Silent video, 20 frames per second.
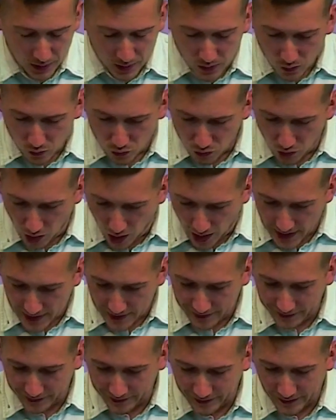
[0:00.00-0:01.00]

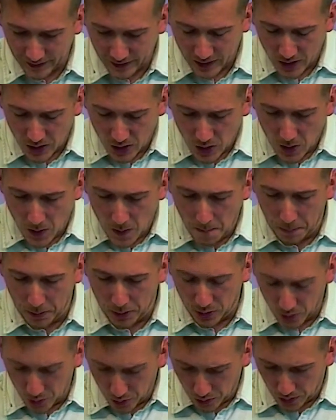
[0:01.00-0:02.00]
right,
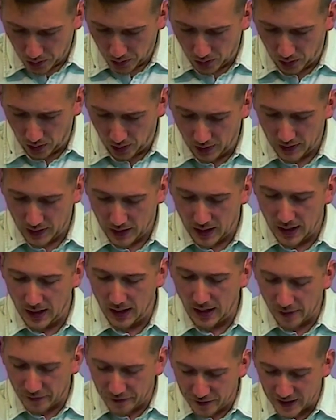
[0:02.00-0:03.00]
pure,
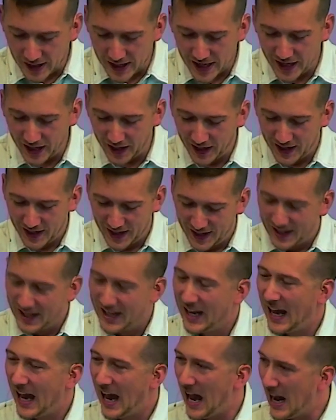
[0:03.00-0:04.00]
lovely,
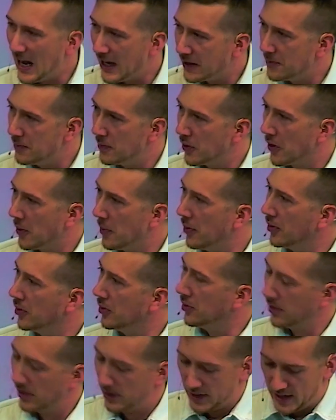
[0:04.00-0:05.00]

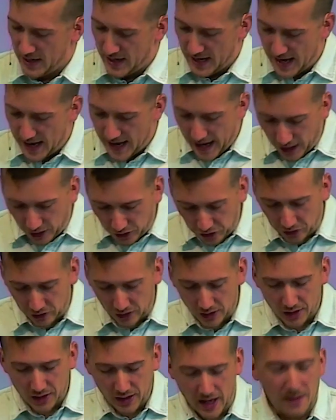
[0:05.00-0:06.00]
admirable,
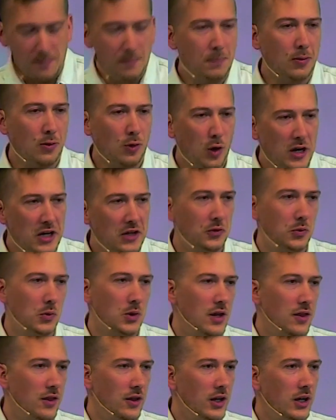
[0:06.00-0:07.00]
excellent, and
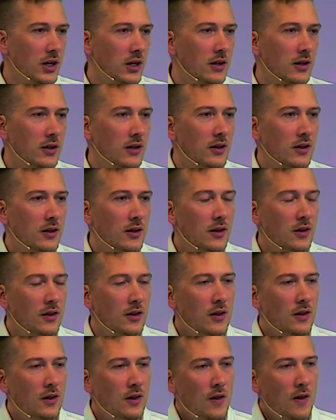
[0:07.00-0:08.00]
praiseworthy
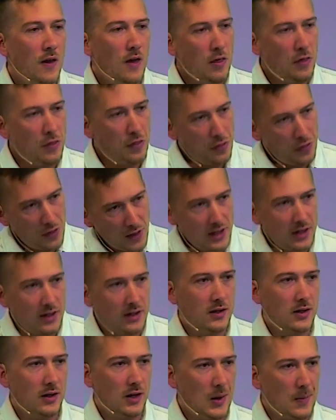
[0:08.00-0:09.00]

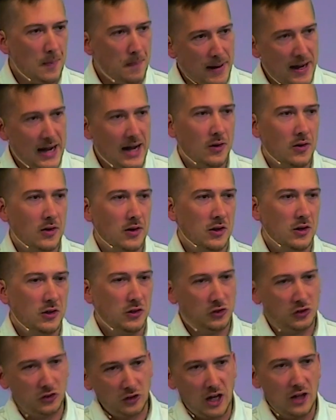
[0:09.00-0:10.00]
think about
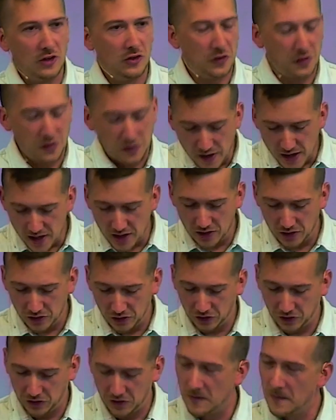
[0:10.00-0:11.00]
such
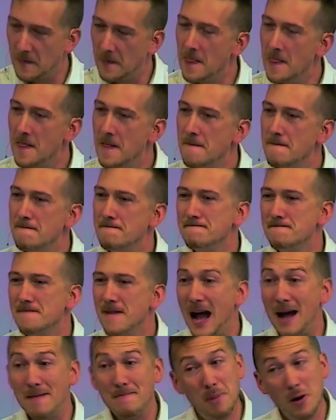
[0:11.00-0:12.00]
things
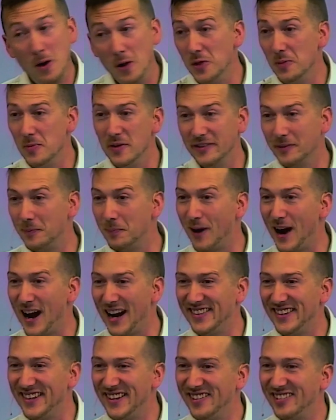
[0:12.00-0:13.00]
and put them into
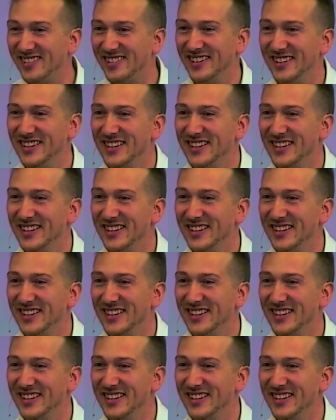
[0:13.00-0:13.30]
practice.